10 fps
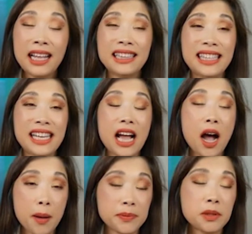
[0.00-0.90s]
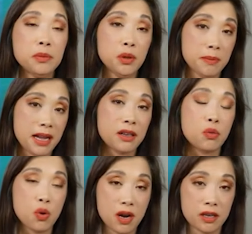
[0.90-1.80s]
the optimal amount of
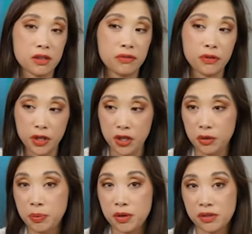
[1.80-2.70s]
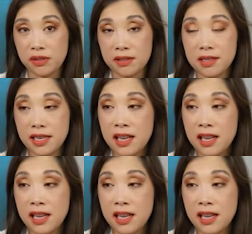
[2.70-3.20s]
water for you personally.